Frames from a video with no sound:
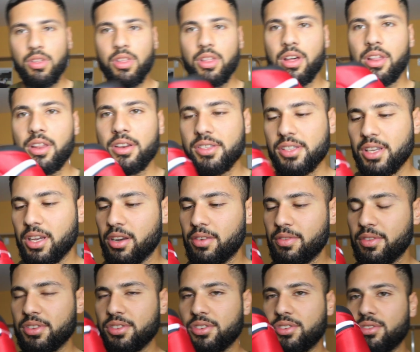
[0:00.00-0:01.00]
On the other side of
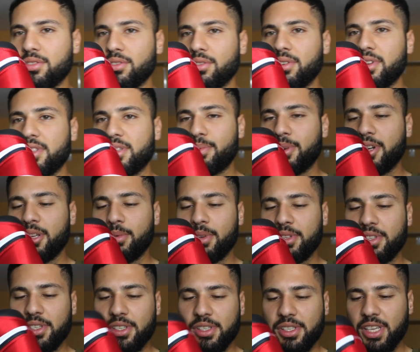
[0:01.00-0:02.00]
the shoe, it's pretty
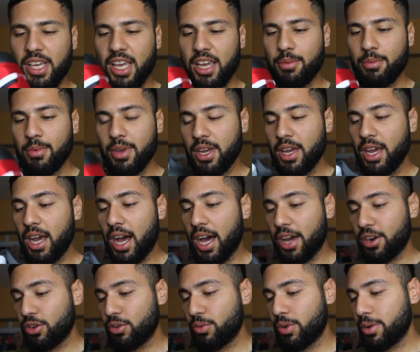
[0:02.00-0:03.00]
much the same. I
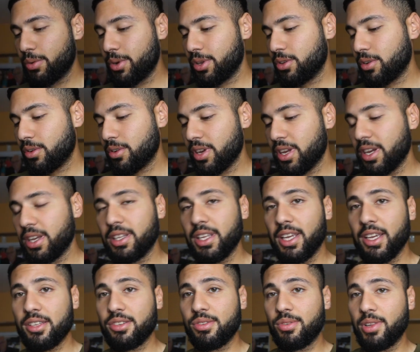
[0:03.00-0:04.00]
don't know why we don't get
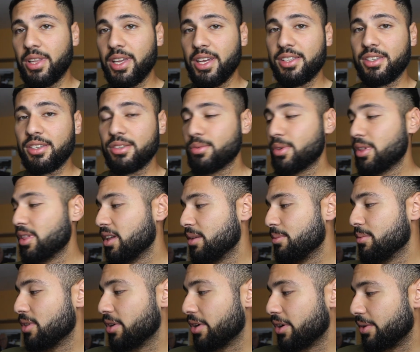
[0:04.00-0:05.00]
extra laces with
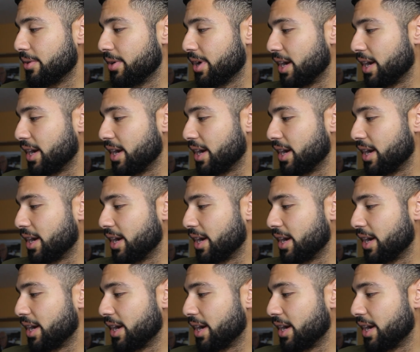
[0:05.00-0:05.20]
them though.